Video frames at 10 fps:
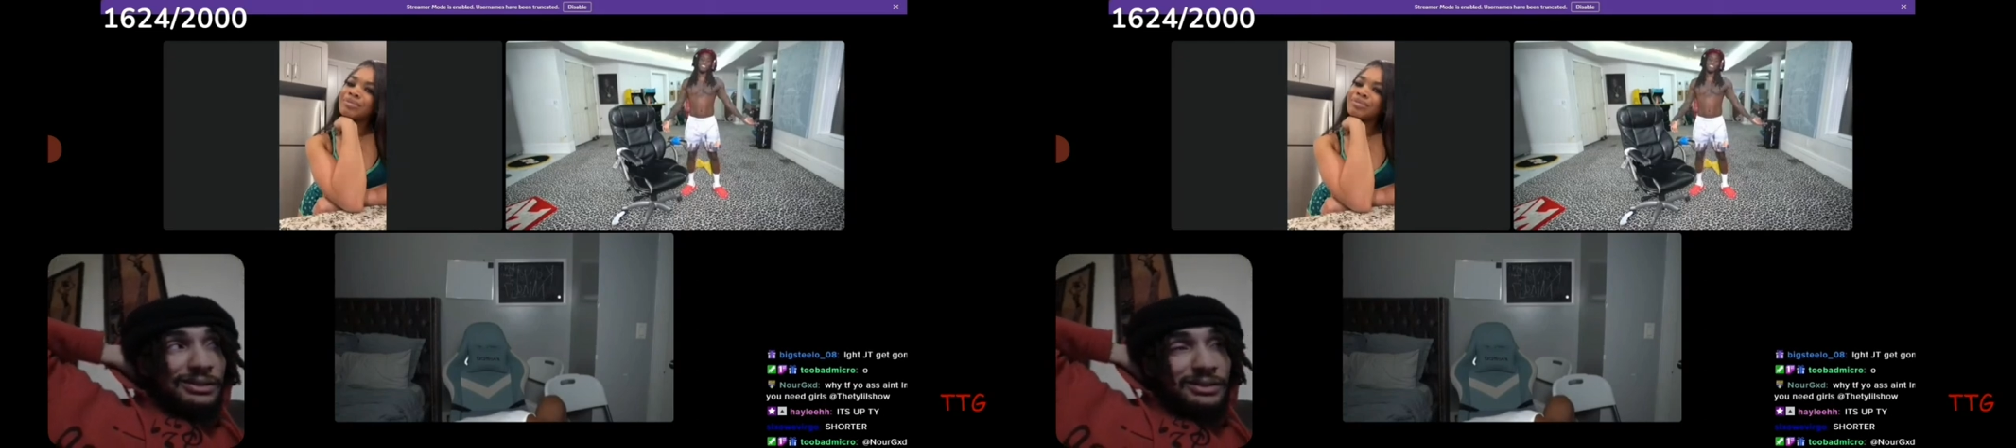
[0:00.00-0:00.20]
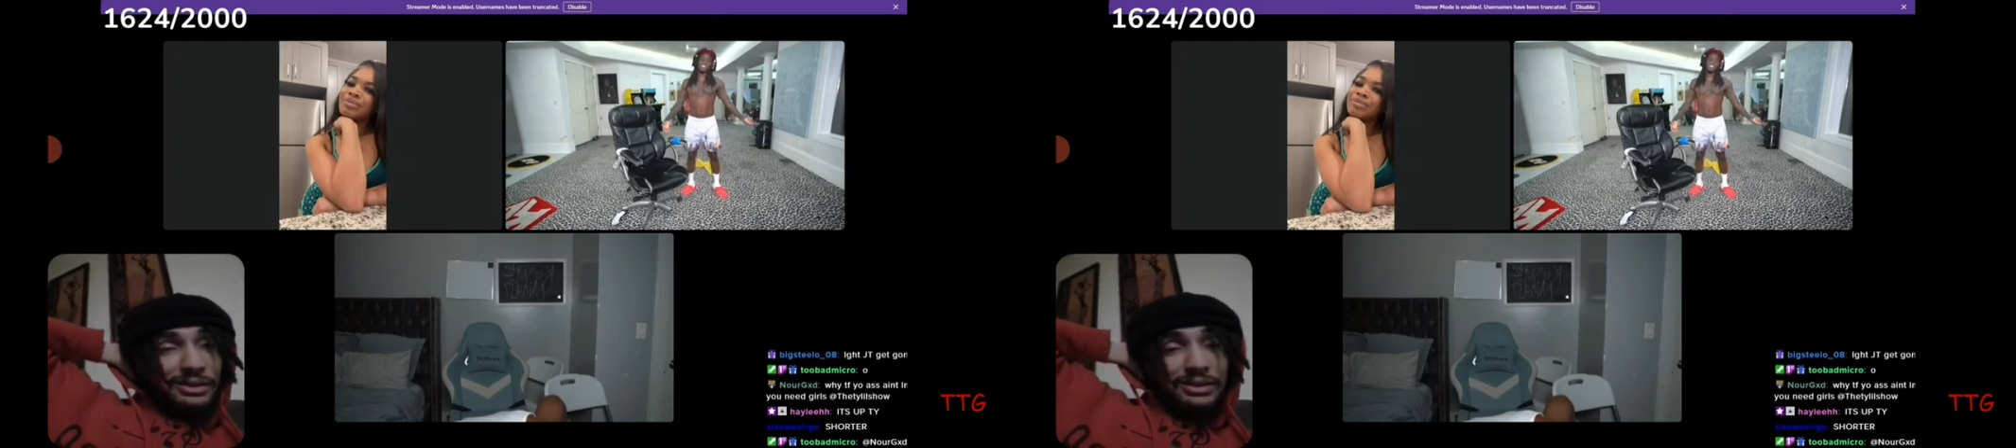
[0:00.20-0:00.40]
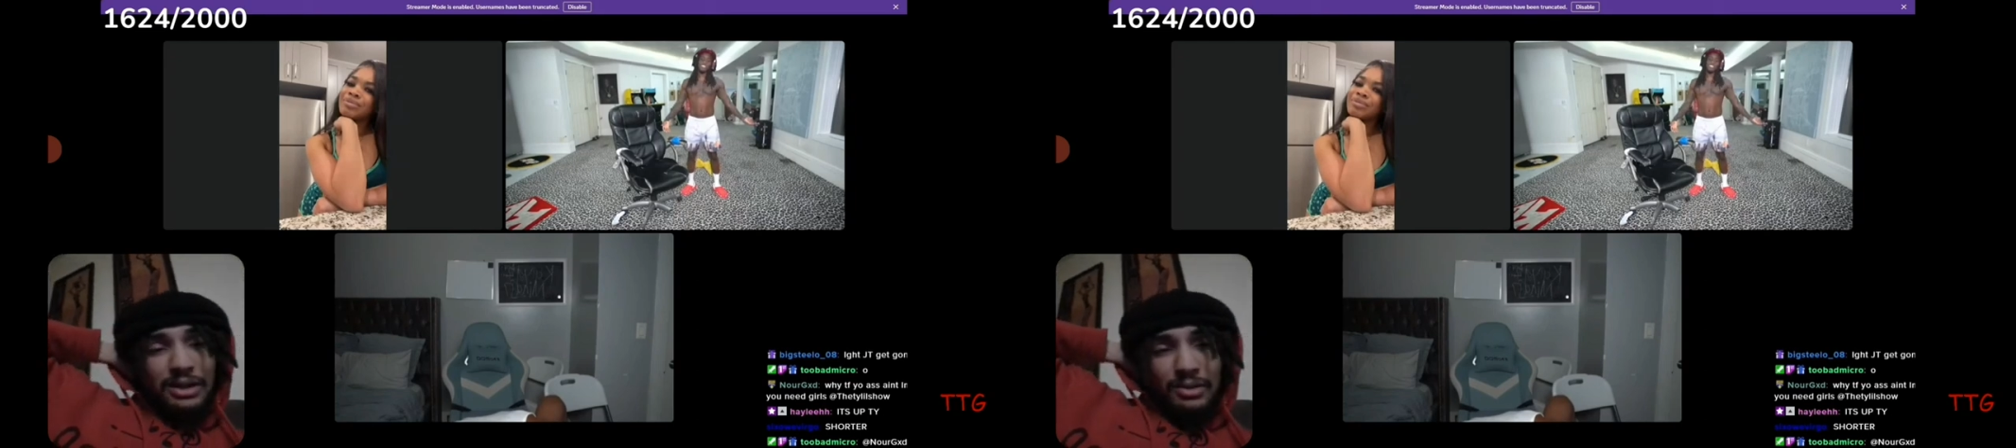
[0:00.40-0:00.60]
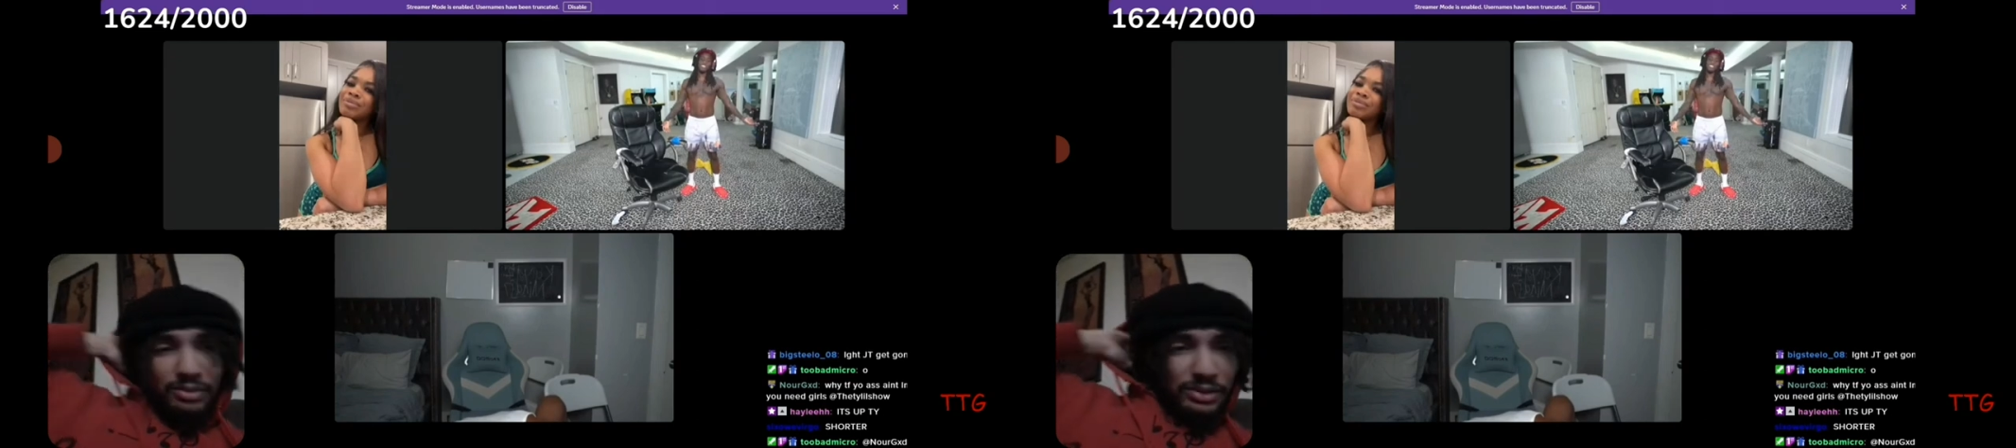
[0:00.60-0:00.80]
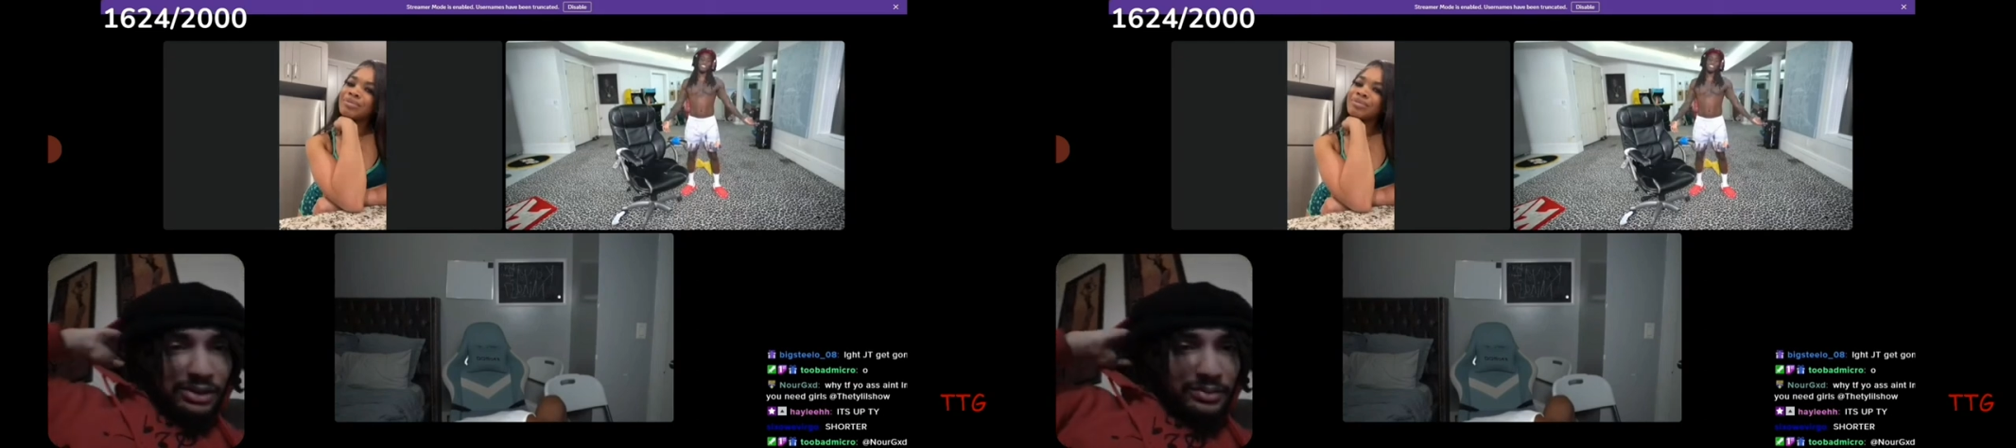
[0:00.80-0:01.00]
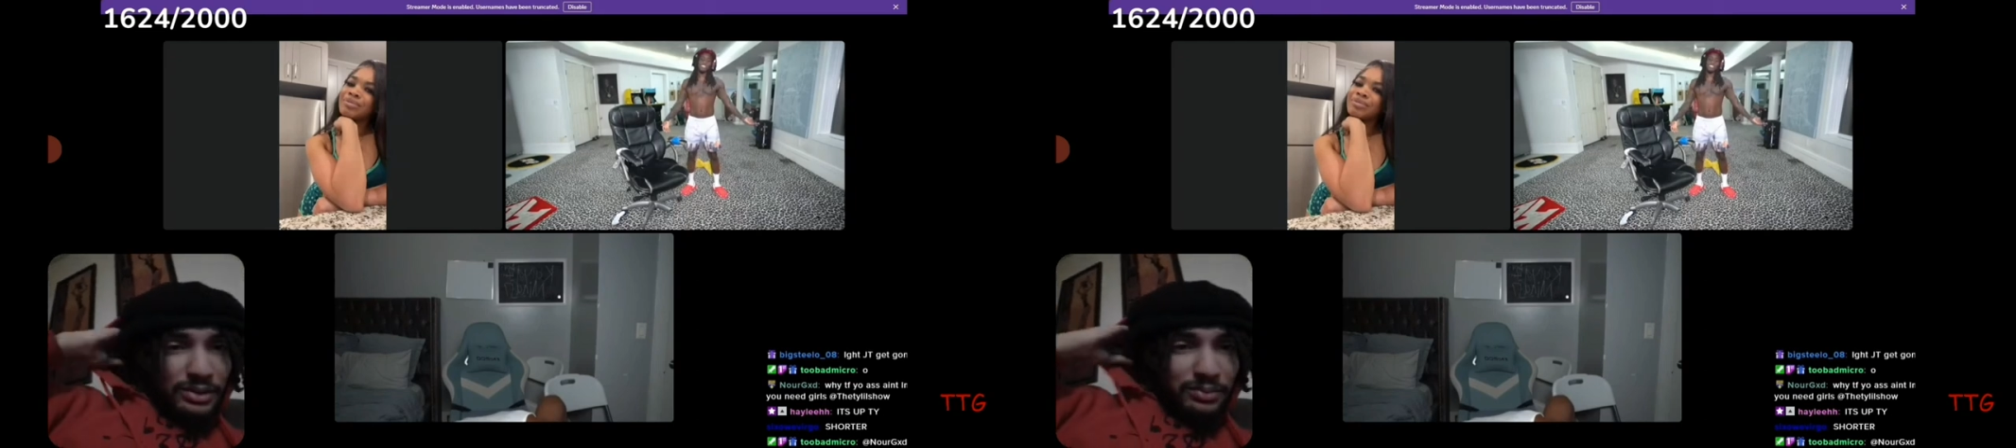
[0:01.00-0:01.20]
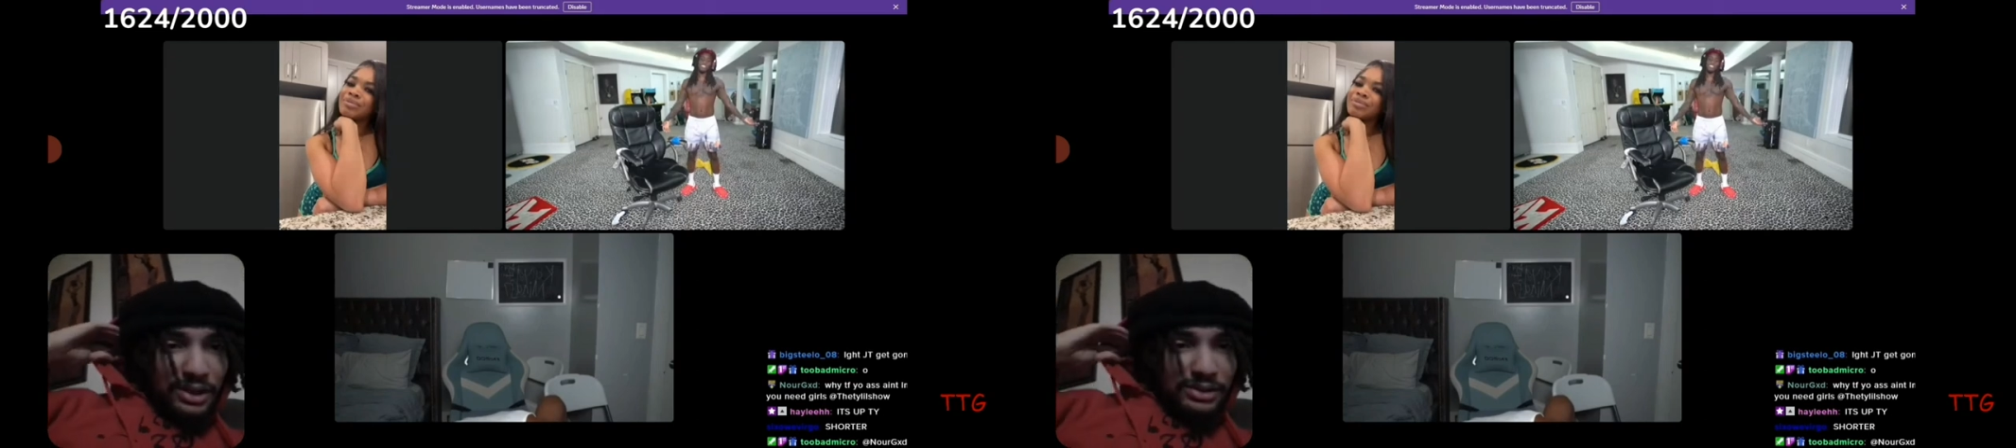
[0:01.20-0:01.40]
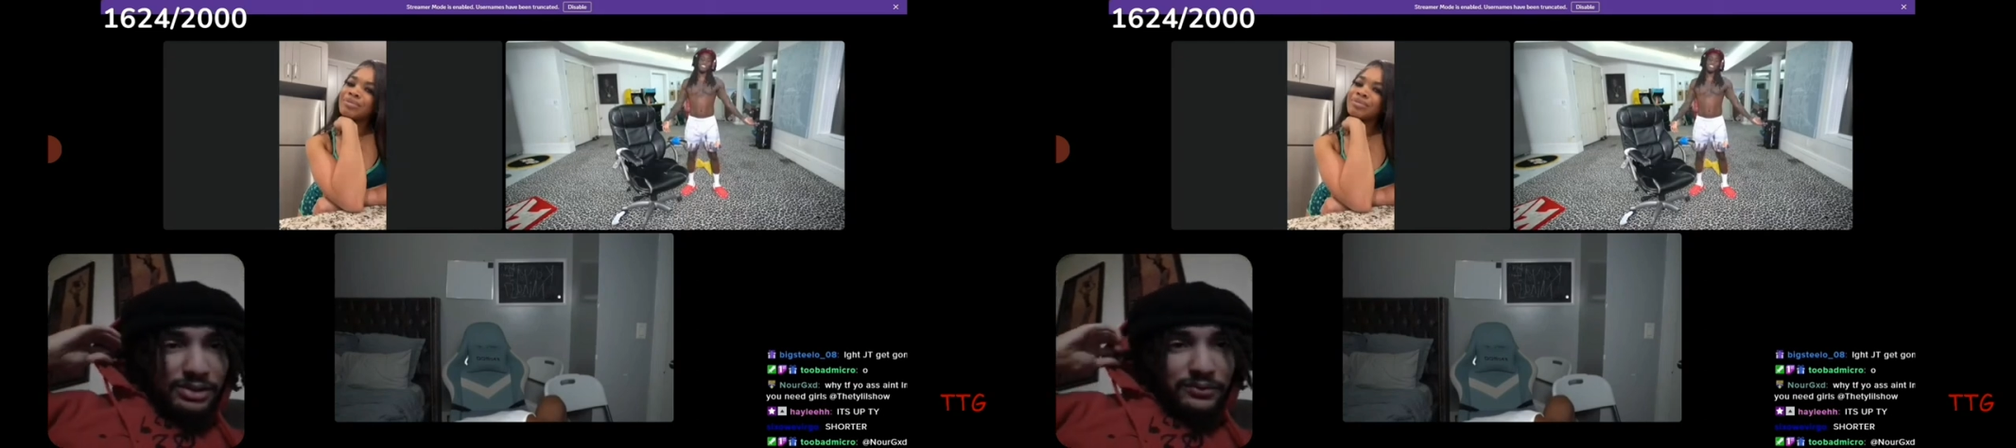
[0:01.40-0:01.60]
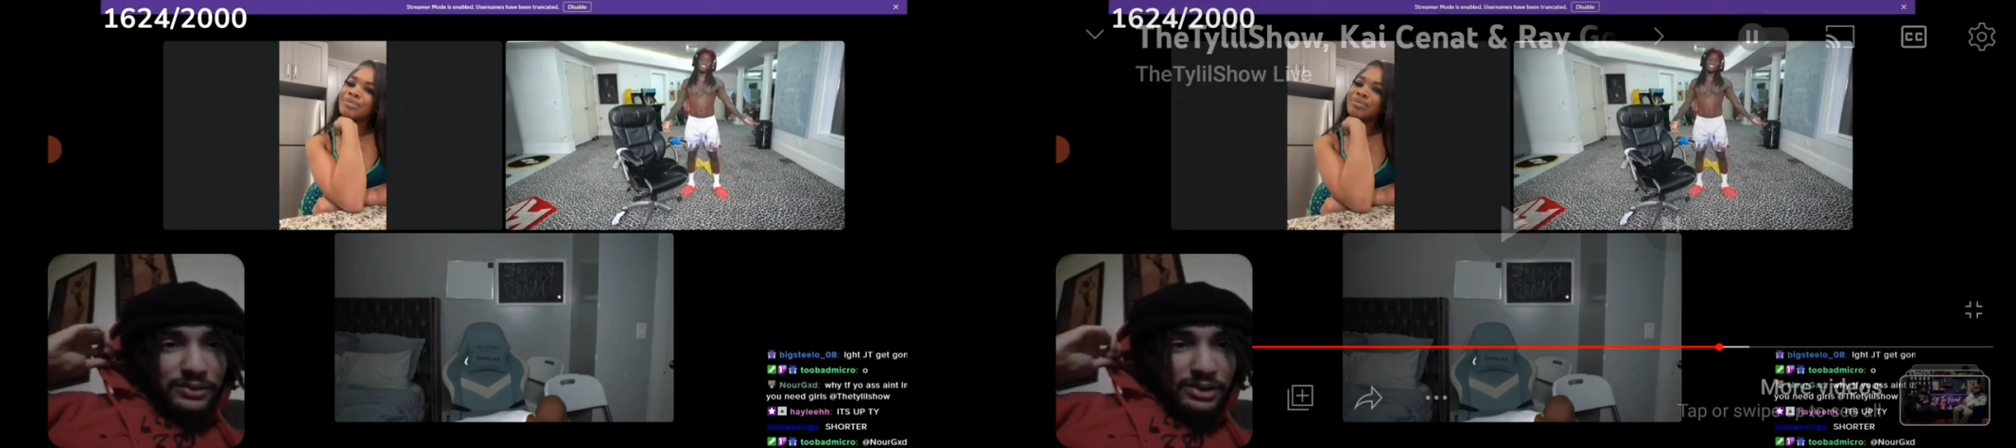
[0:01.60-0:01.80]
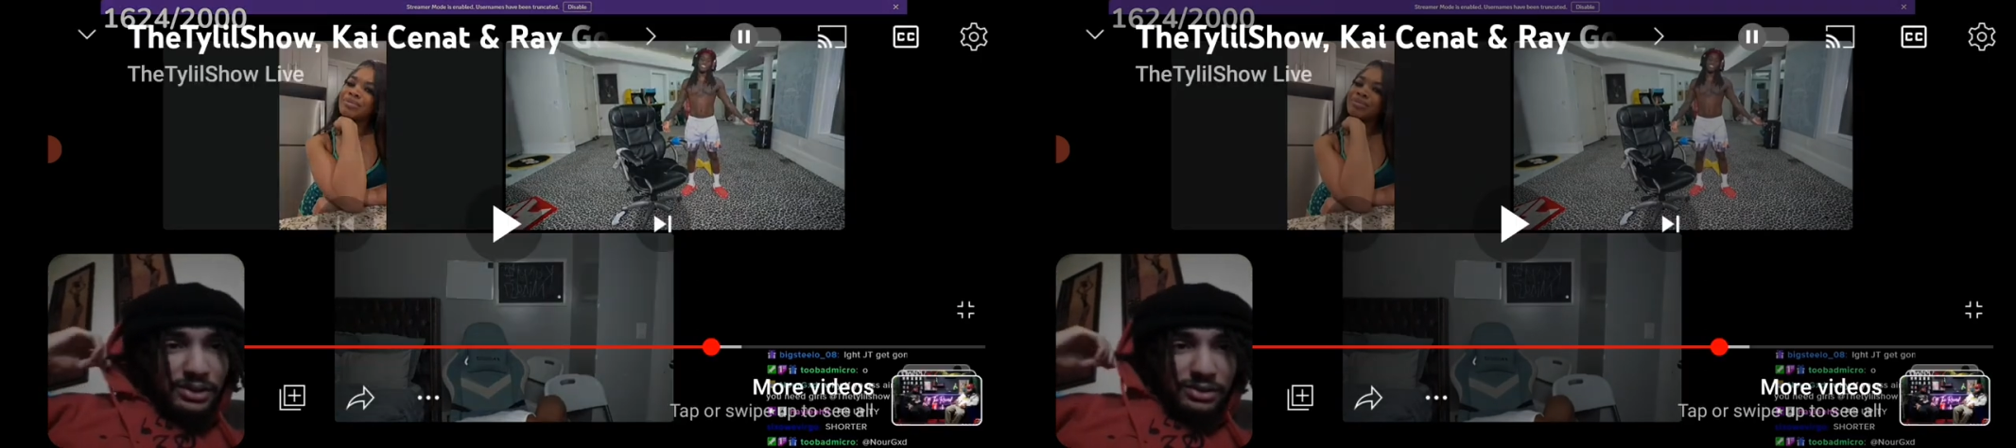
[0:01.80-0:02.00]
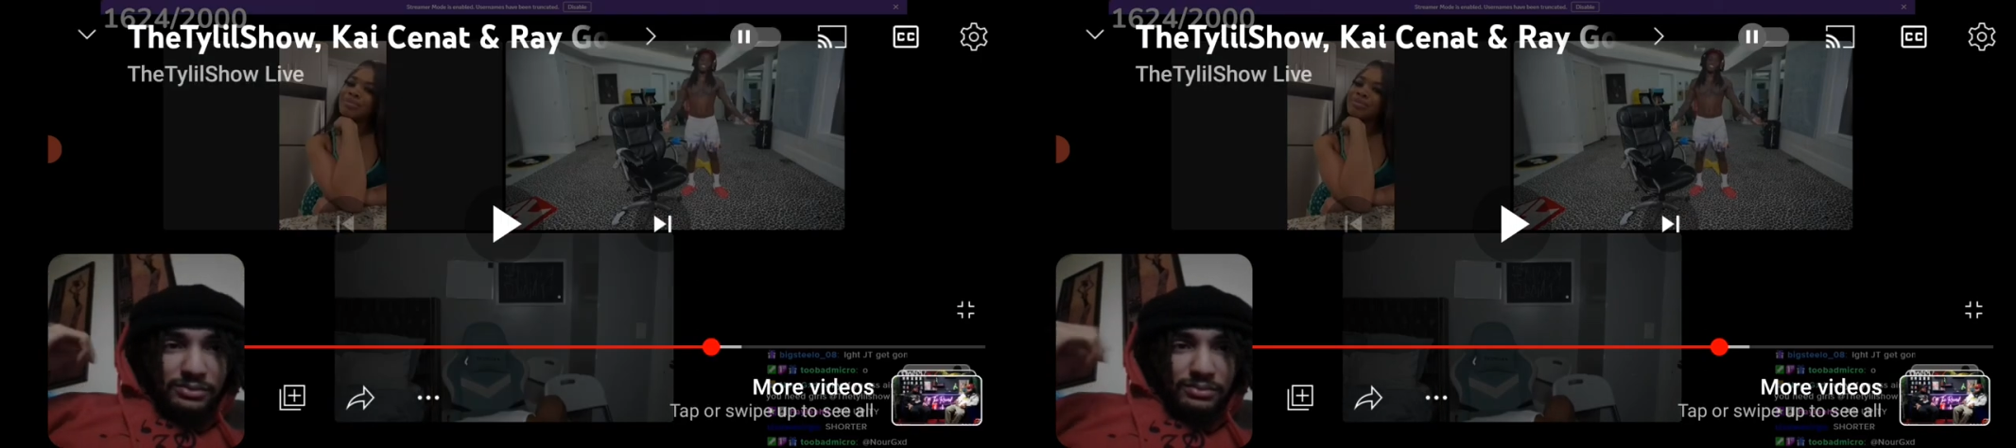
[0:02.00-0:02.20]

she coming with a little bit of pressure for sure.